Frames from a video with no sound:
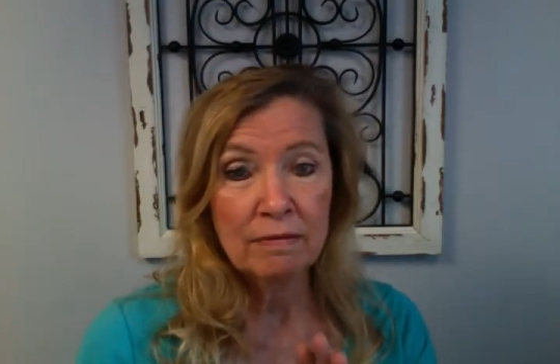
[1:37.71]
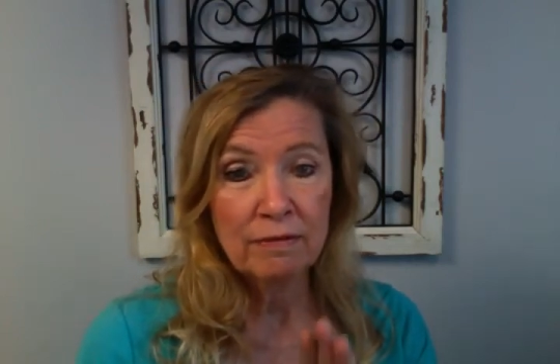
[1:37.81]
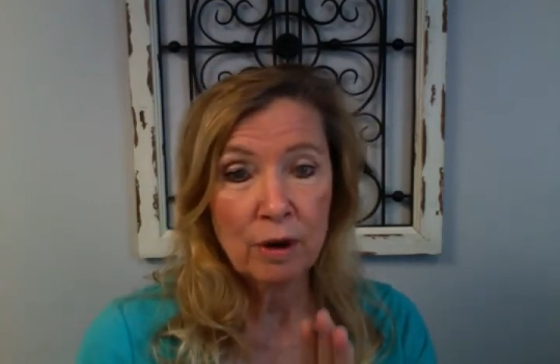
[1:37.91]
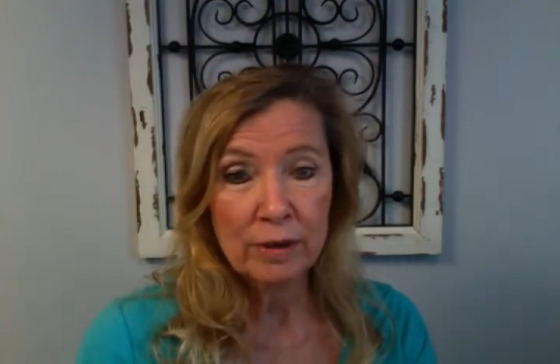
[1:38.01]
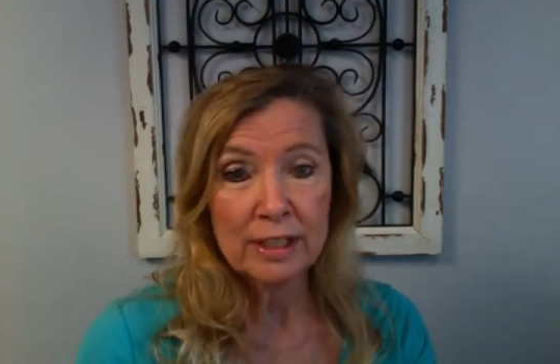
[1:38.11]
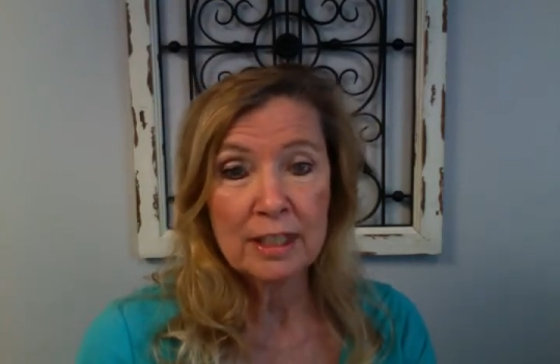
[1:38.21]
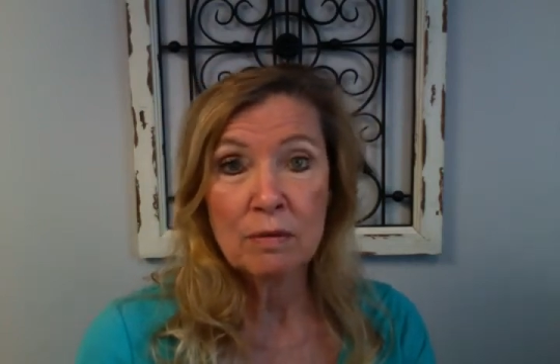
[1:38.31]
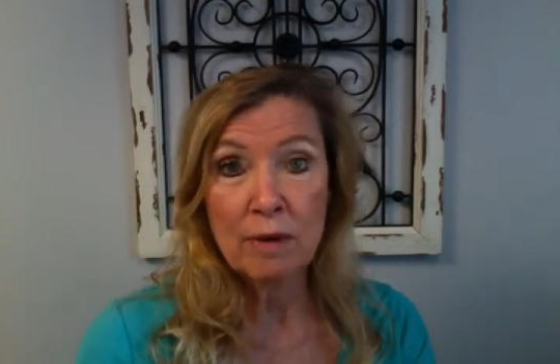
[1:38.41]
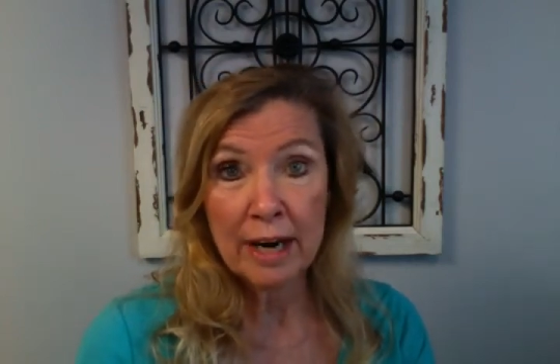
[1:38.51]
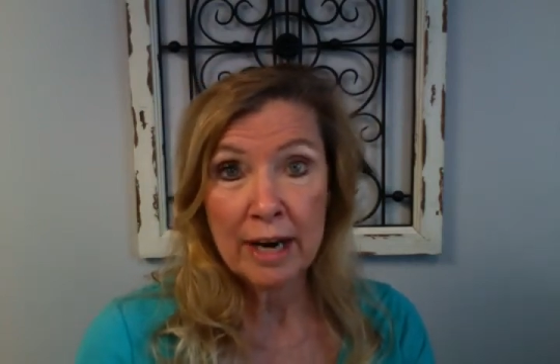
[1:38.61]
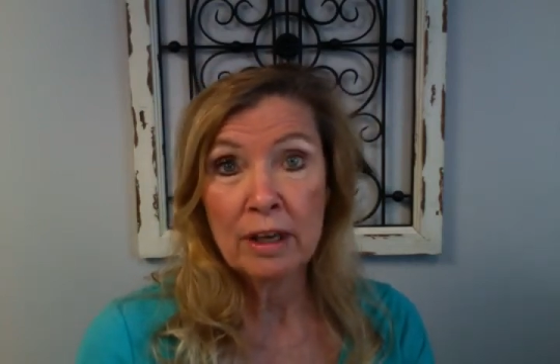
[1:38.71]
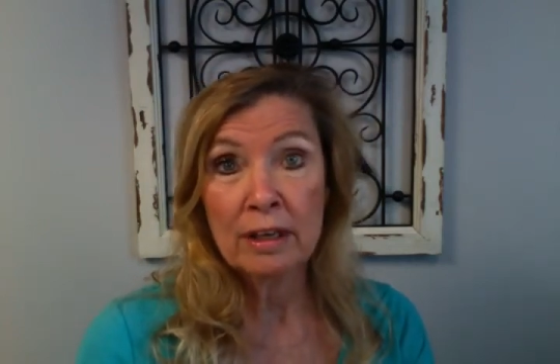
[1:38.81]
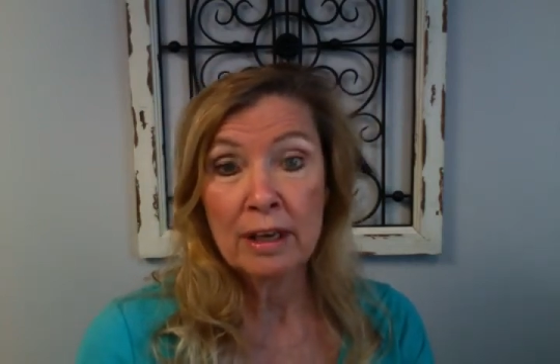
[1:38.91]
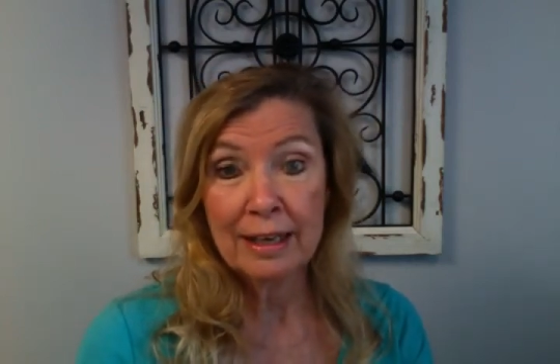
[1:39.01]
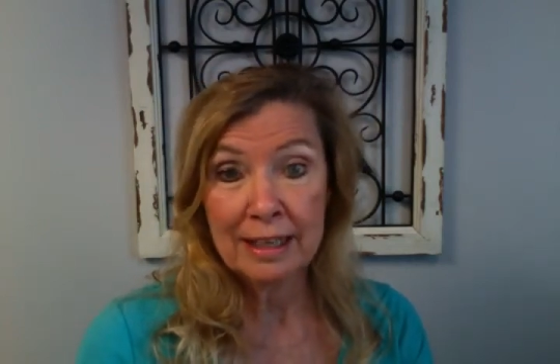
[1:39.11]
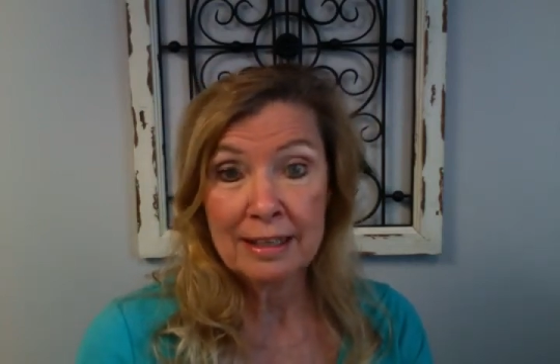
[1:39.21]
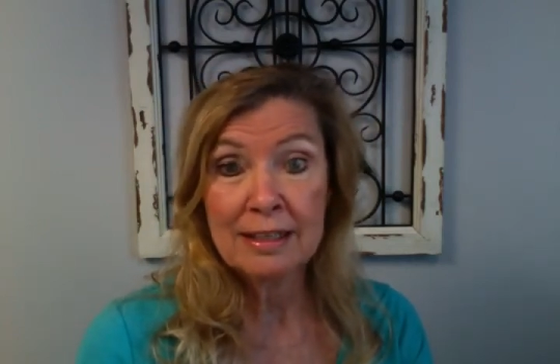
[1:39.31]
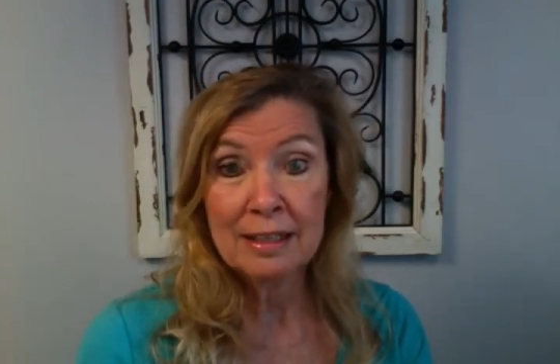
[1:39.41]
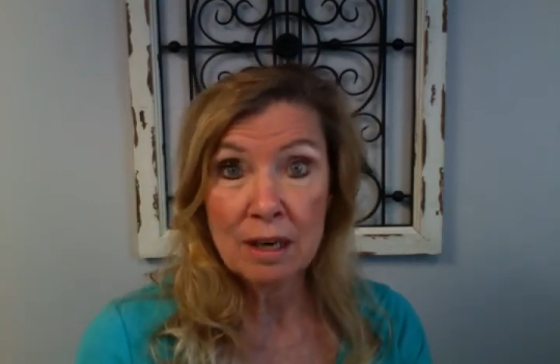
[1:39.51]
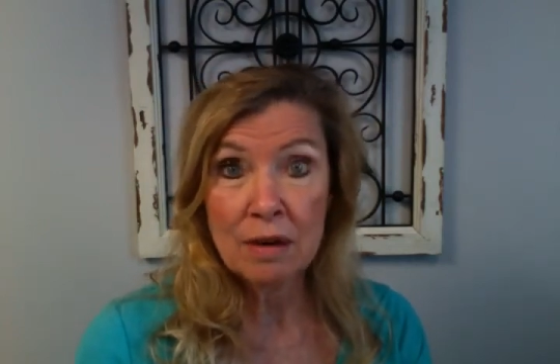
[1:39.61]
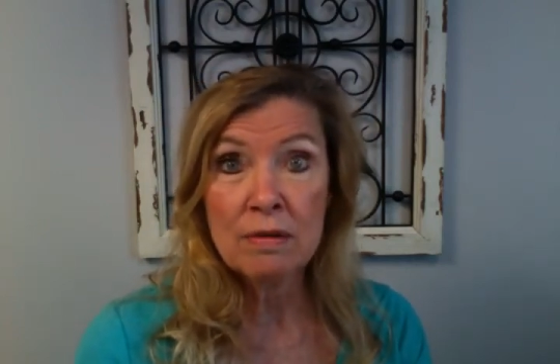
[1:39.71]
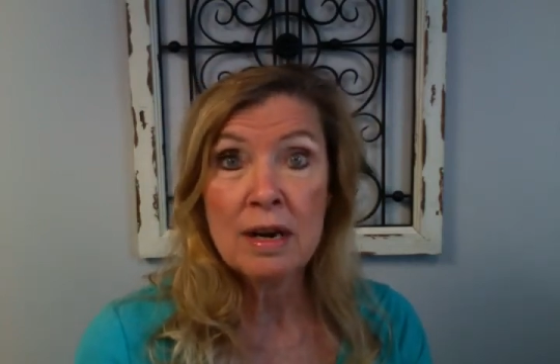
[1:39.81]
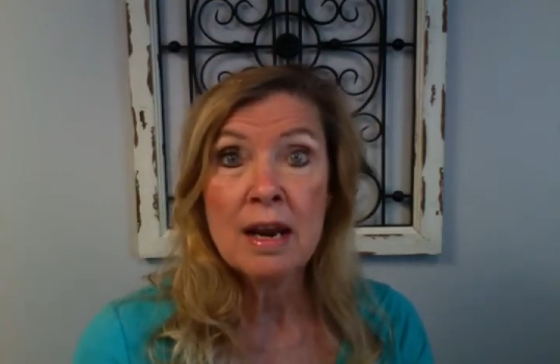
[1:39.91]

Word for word: focus it right on a kidney stone